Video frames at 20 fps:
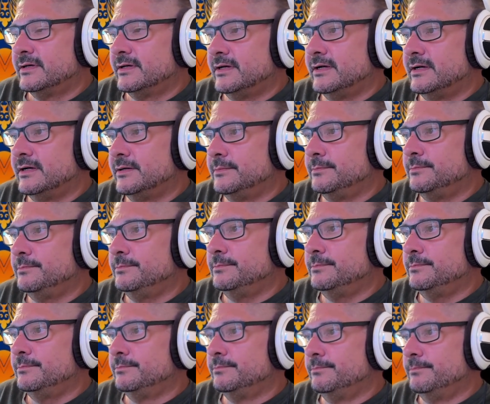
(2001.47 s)
Um,
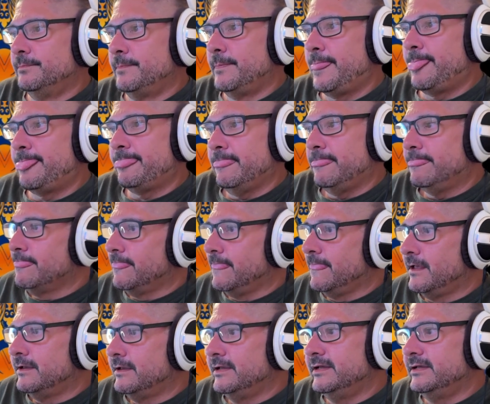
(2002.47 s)

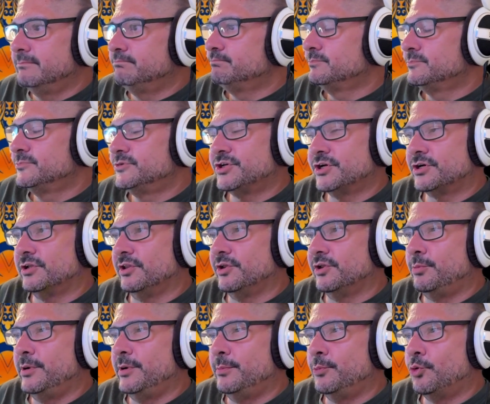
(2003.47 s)
it took a
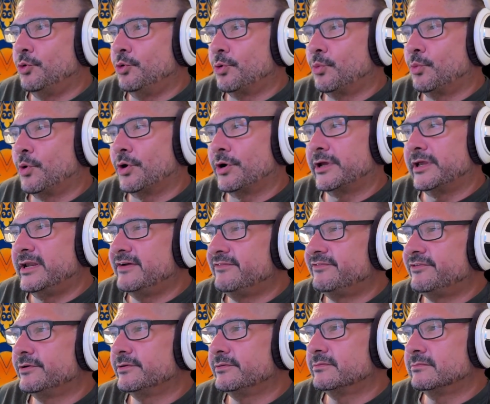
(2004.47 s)
little bit more work and
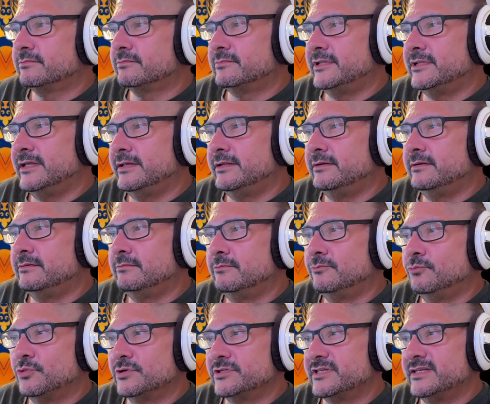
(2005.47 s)
effort than
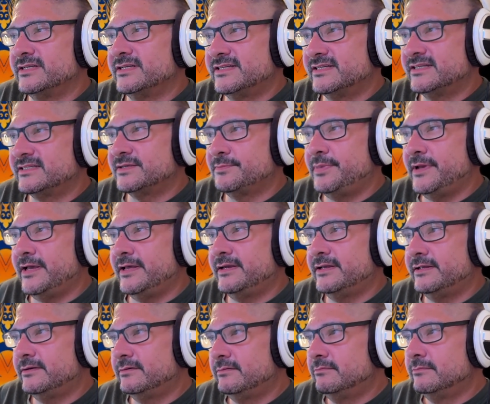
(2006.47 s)
was
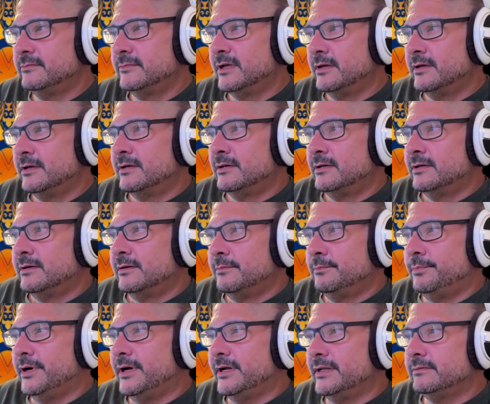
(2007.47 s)
anticipated,
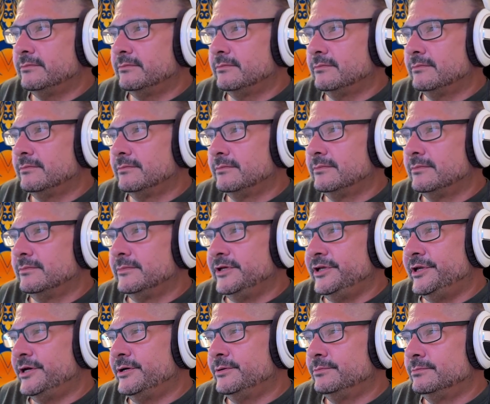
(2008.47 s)
but,
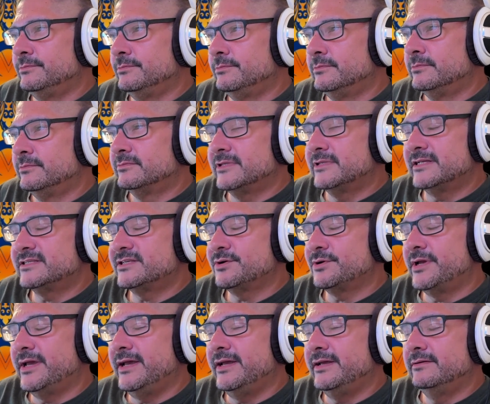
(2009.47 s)
you know, that's
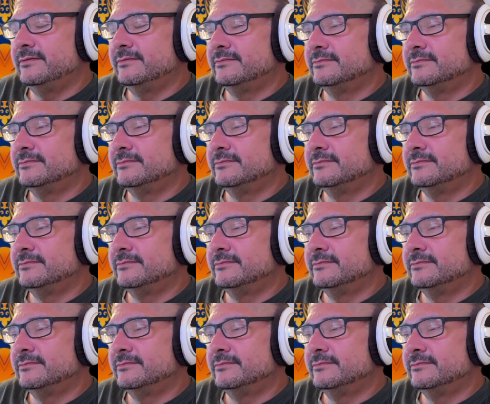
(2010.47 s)
okay.